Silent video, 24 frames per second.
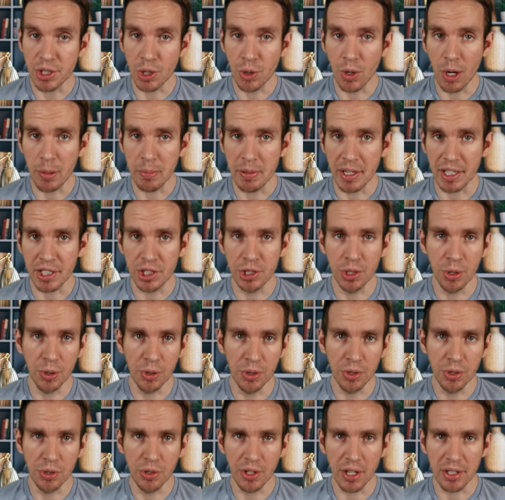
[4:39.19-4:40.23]
go up next year in
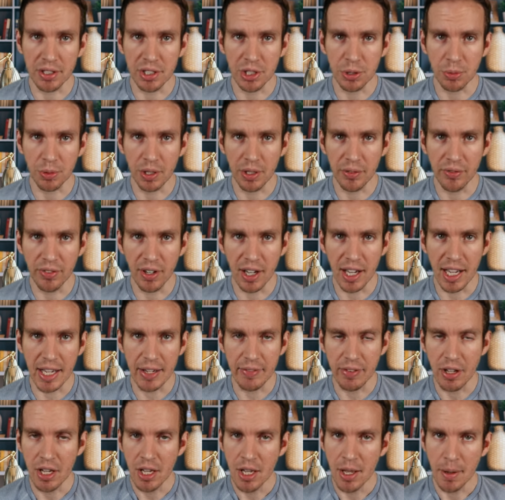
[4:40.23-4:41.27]

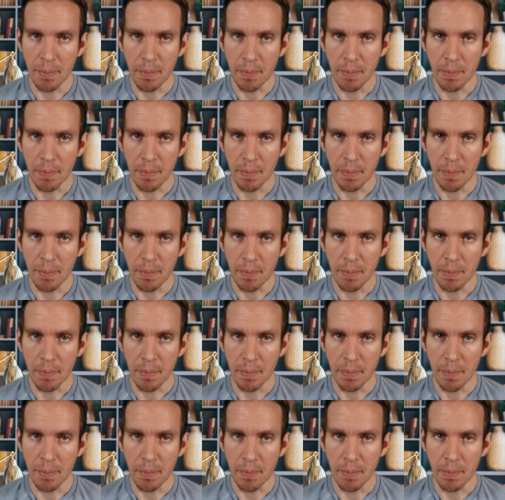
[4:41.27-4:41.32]
2025,